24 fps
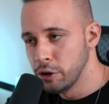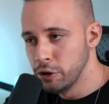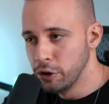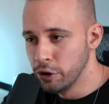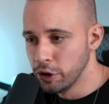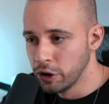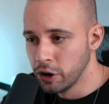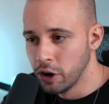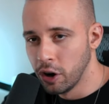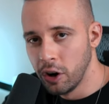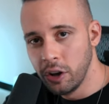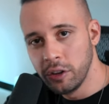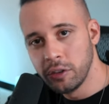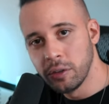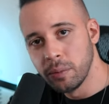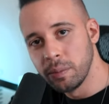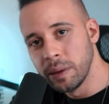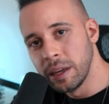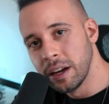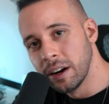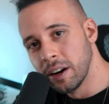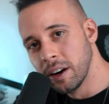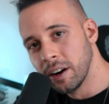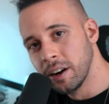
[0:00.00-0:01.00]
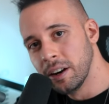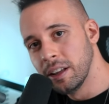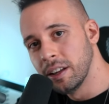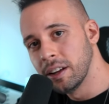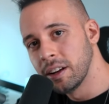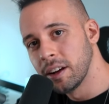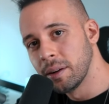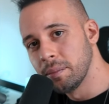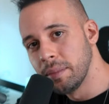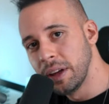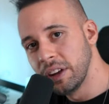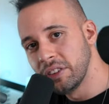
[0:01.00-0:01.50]
you're going to be earning
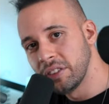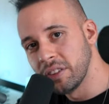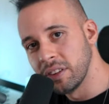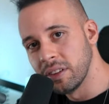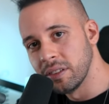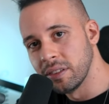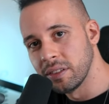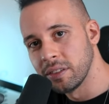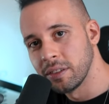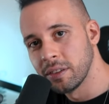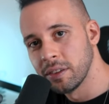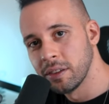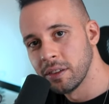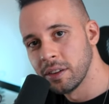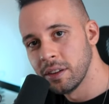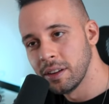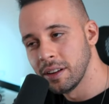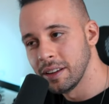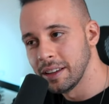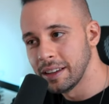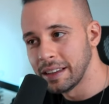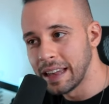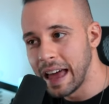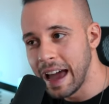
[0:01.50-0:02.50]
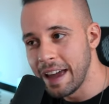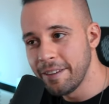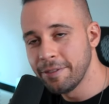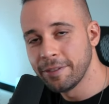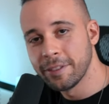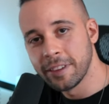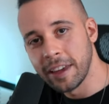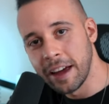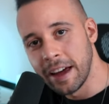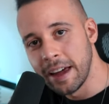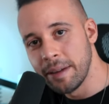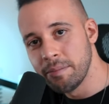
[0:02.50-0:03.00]
commissions.
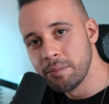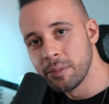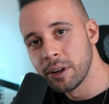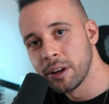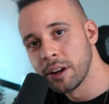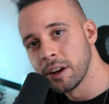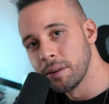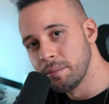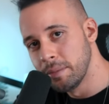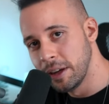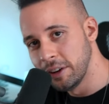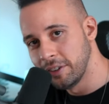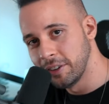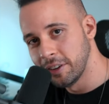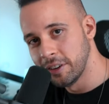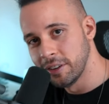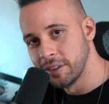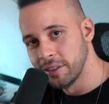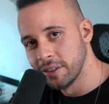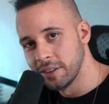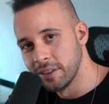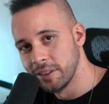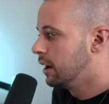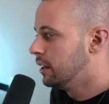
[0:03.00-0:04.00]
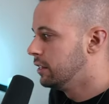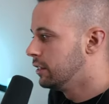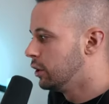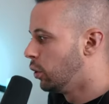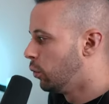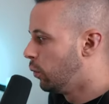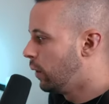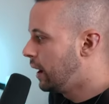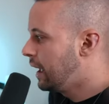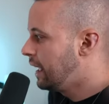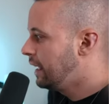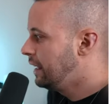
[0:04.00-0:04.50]
Lifetime commissions. And the
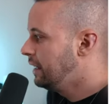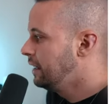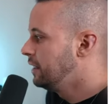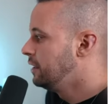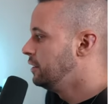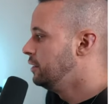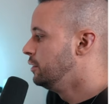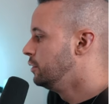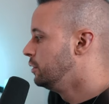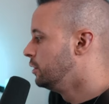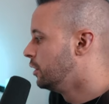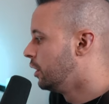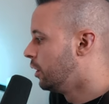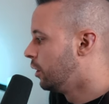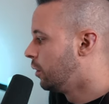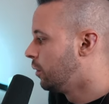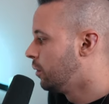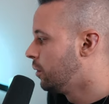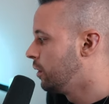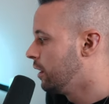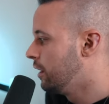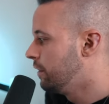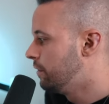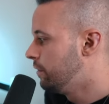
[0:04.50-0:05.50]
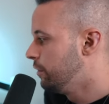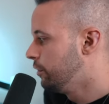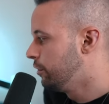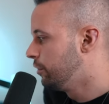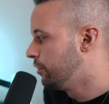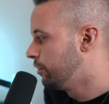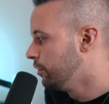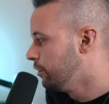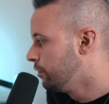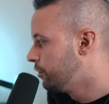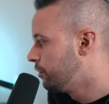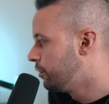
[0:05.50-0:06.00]
way you know if you
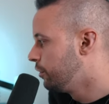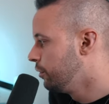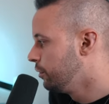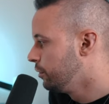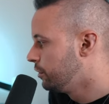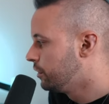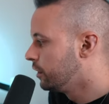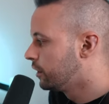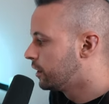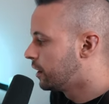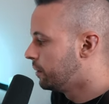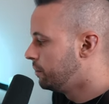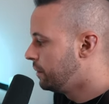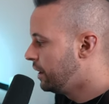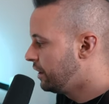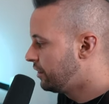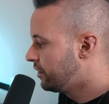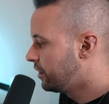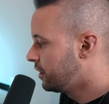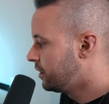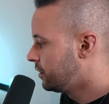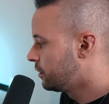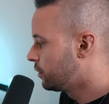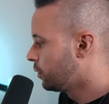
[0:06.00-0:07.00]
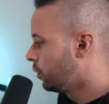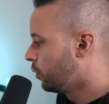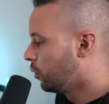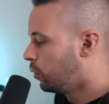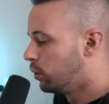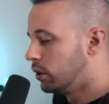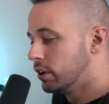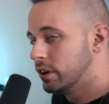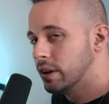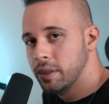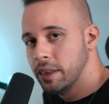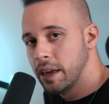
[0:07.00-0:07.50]
should choose the commissions
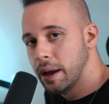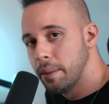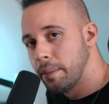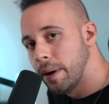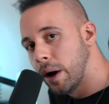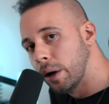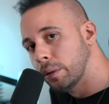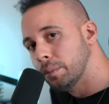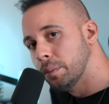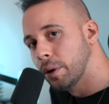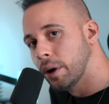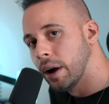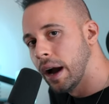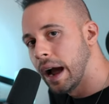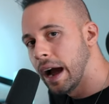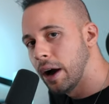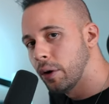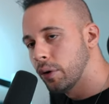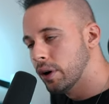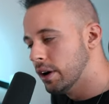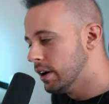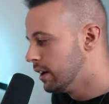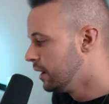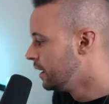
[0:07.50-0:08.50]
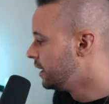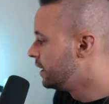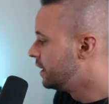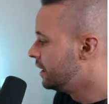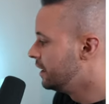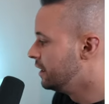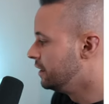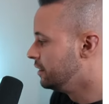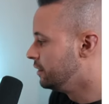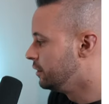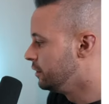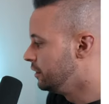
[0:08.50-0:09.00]
or the amount per hour
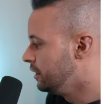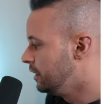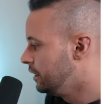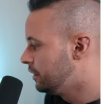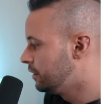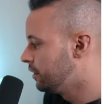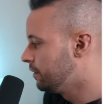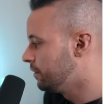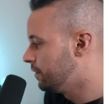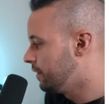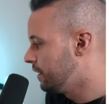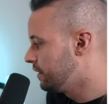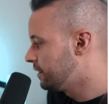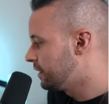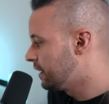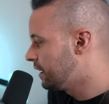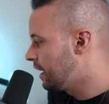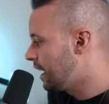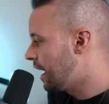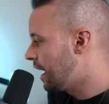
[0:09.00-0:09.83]
is you need to visit